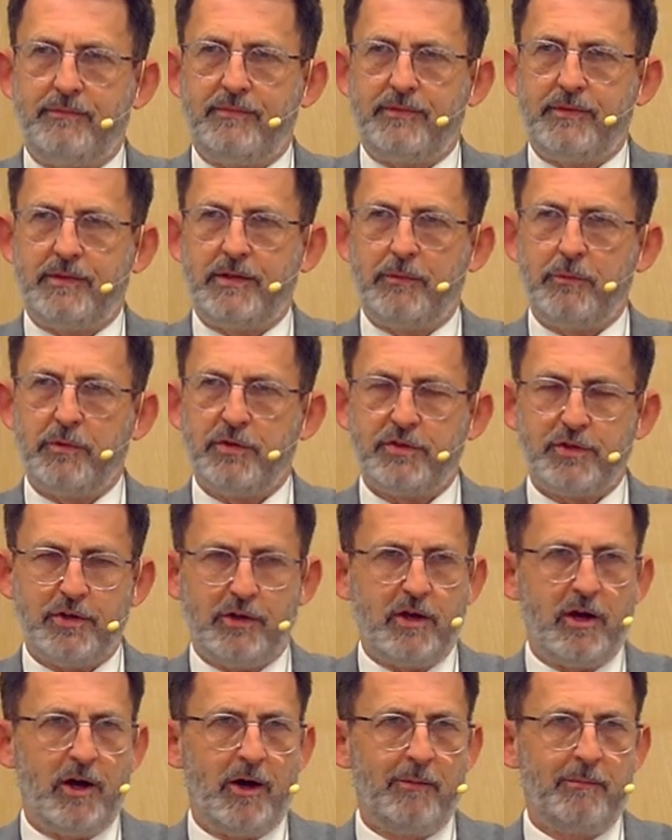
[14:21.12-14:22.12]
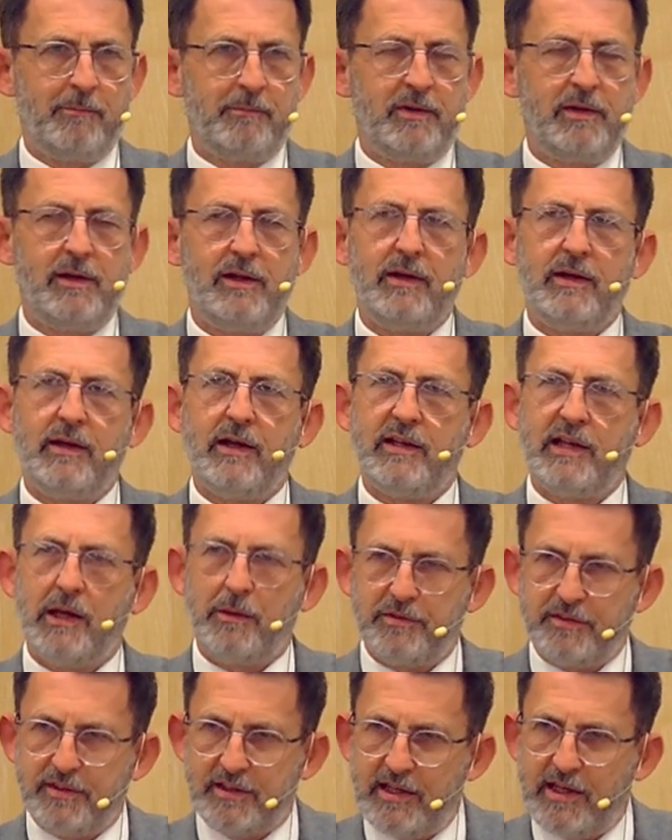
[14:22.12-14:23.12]
that was to come, and that
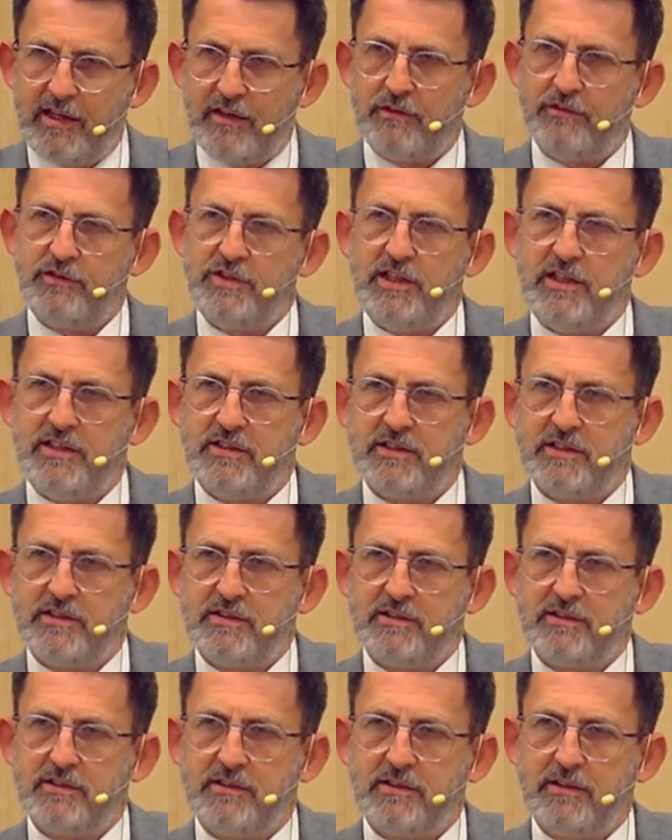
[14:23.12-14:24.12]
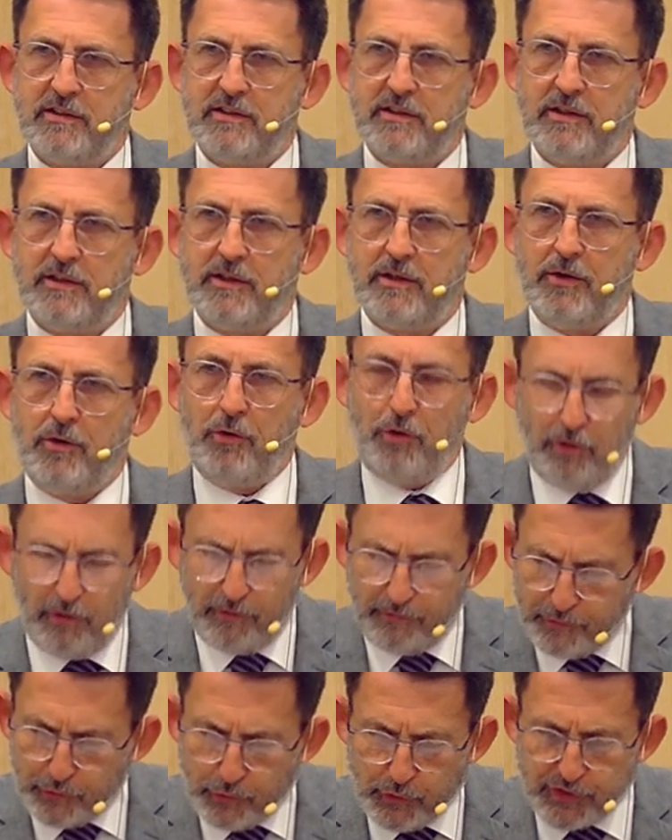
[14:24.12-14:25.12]
was the death of Jesus. All
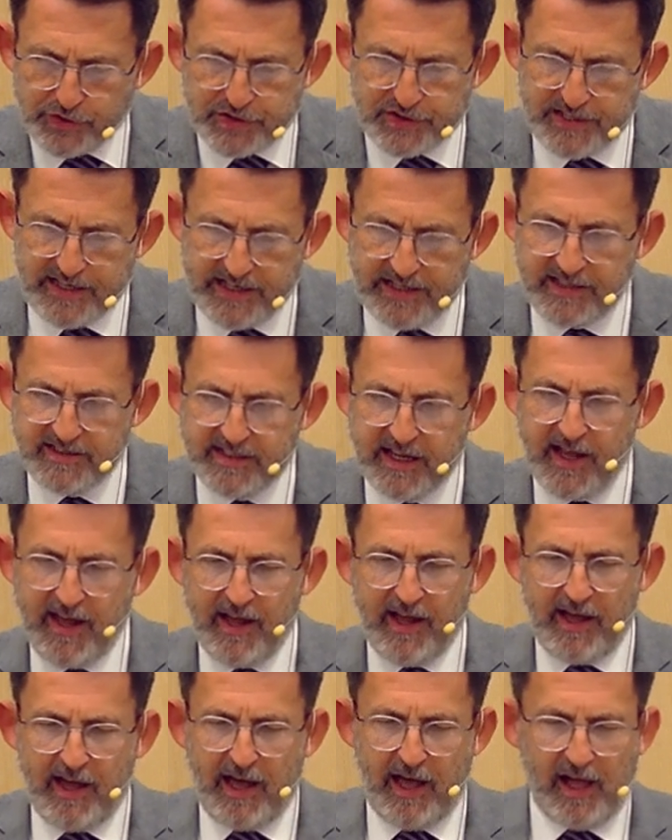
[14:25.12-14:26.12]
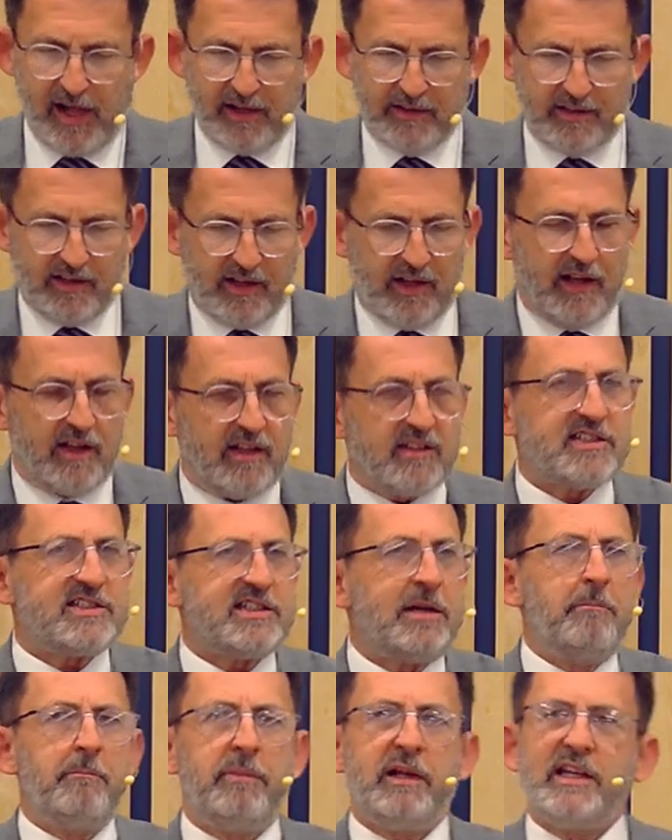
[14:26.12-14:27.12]
of those things had
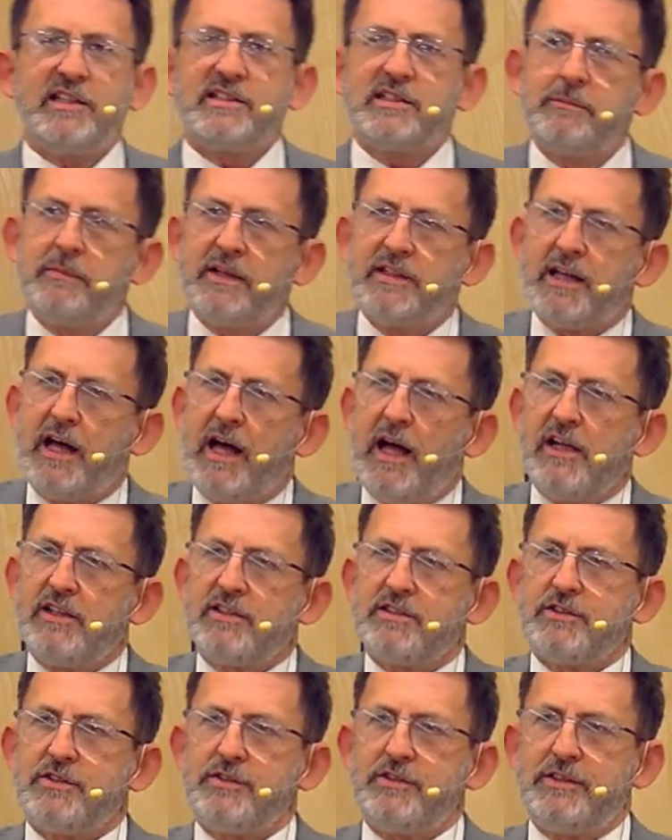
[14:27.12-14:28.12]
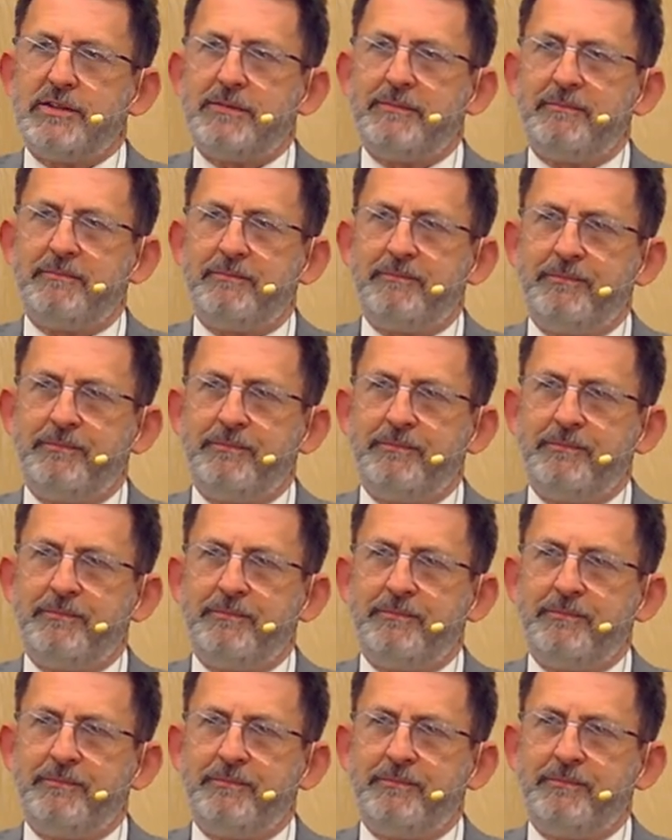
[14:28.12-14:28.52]
symbolism attached to them.